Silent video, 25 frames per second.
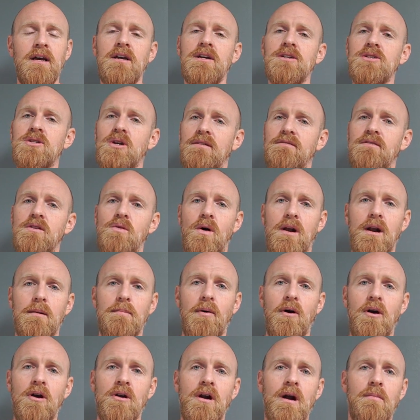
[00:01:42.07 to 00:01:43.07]
so if you want to
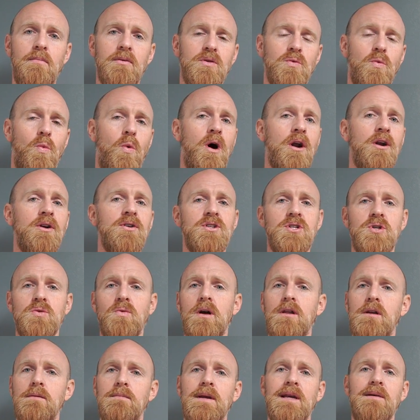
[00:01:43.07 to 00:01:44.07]
partner up with 1 or 2
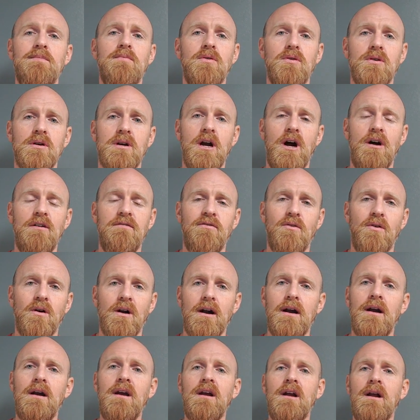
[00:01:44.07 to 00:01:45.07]
other people, go
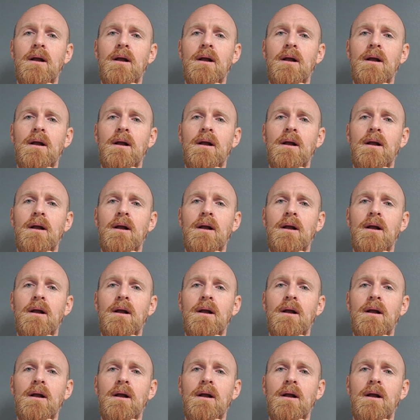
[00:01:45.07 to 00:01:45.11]
for it.